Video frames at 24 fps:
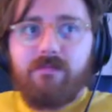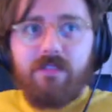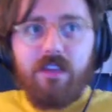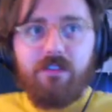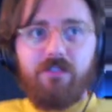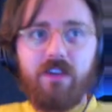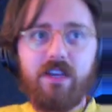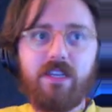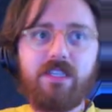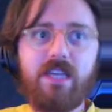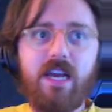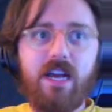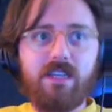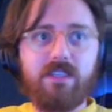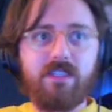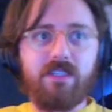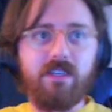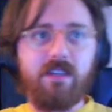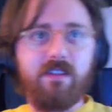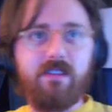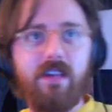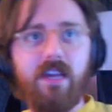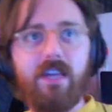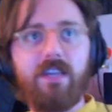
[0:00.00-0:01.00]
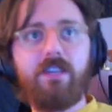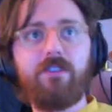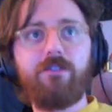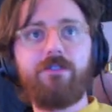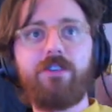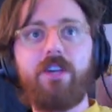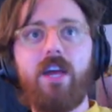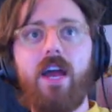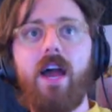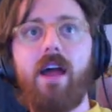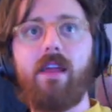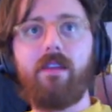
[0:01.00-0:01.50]
fantastic. Thank you,
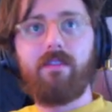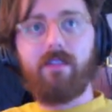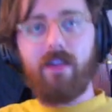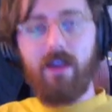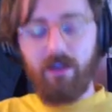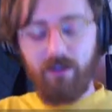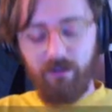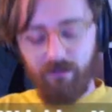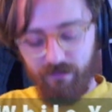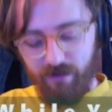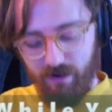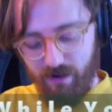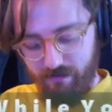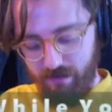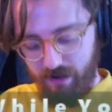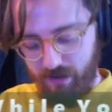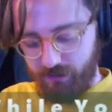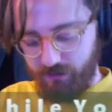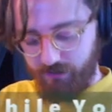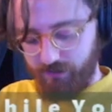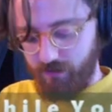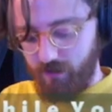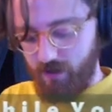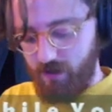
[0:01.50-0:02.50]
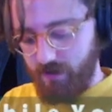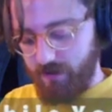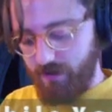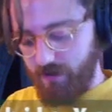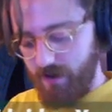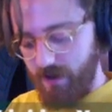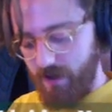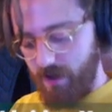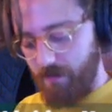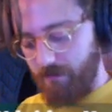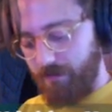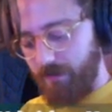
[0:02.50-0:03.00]
chat. Thank you very much for all your
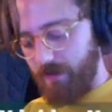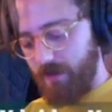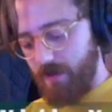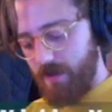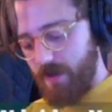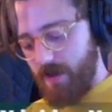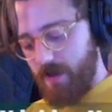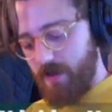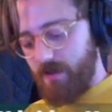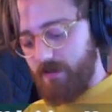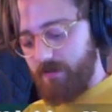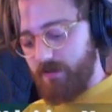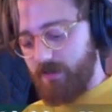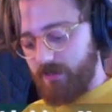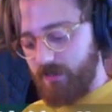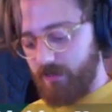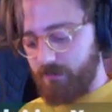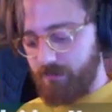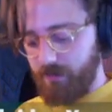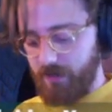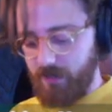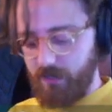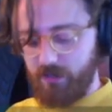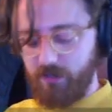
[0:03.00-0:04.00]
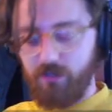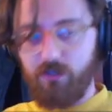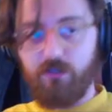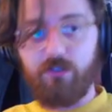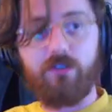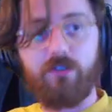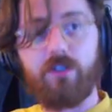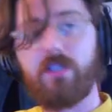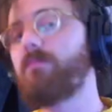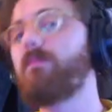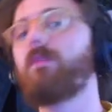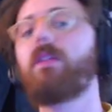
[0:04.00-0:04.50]
help. This has been
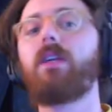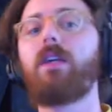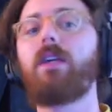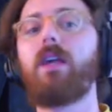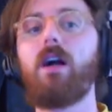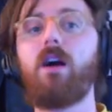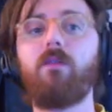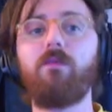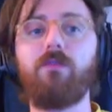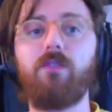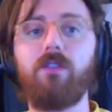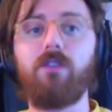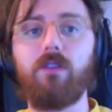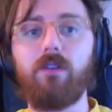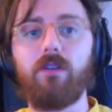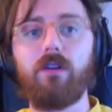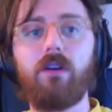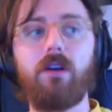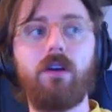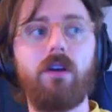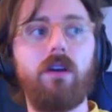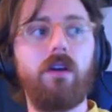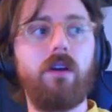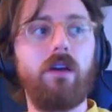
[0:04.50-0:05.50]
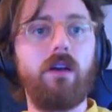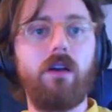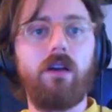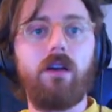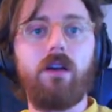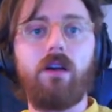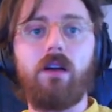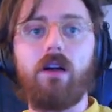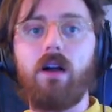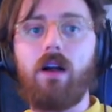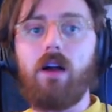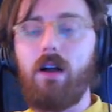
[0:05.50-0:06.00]
extremely helpful.
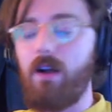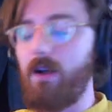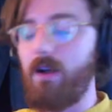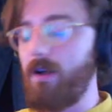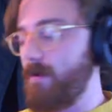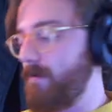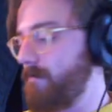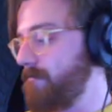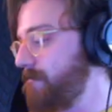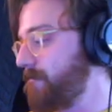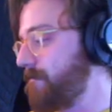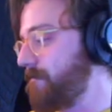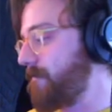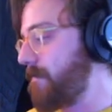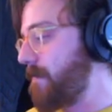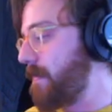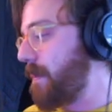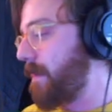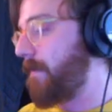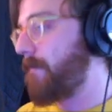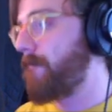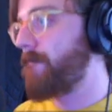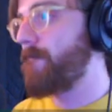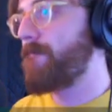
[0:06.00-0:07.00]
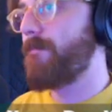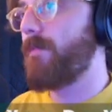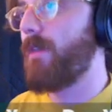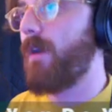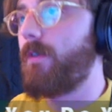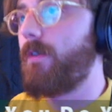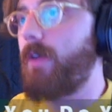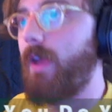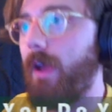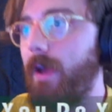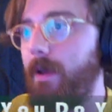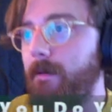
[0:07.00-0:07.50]

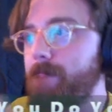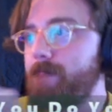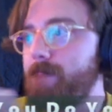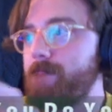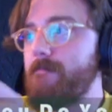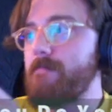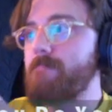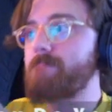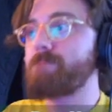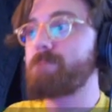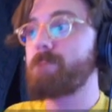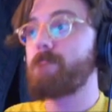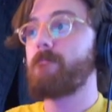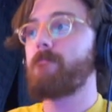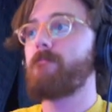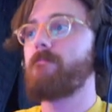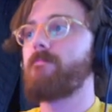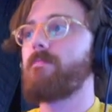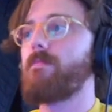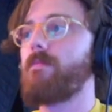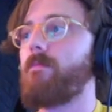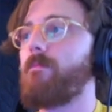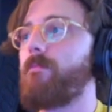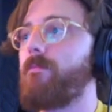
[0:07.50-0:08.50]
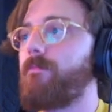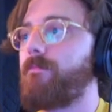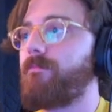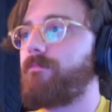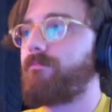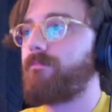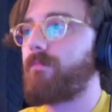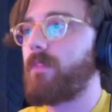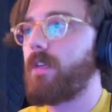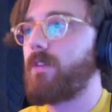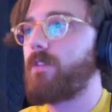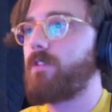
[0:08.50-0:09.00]
Okay.
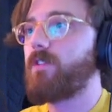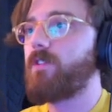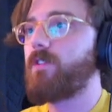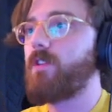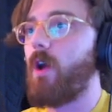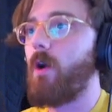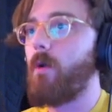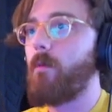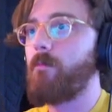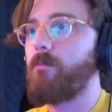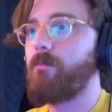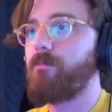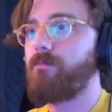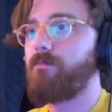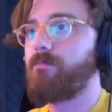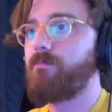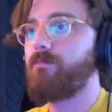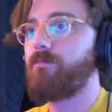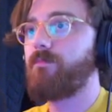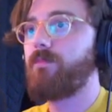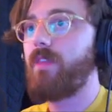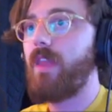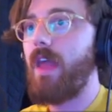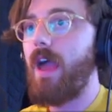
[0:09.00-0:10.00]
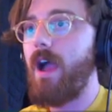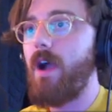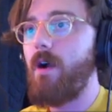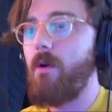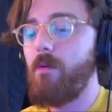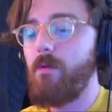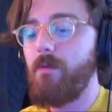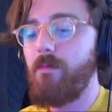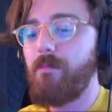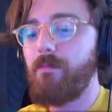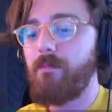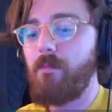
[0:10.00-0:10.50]
So,
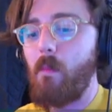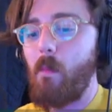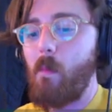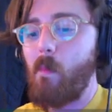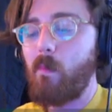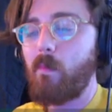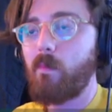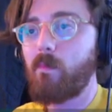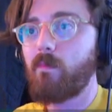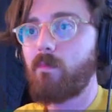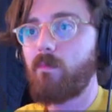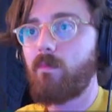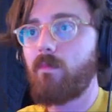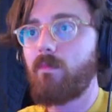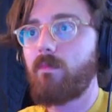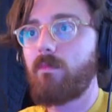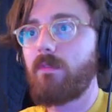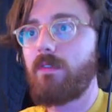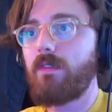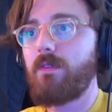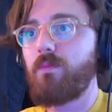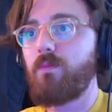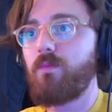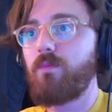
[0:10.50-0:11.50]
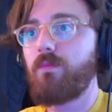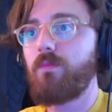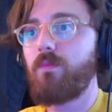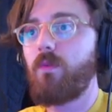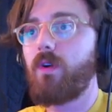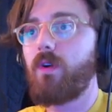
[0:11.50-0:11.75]
now we're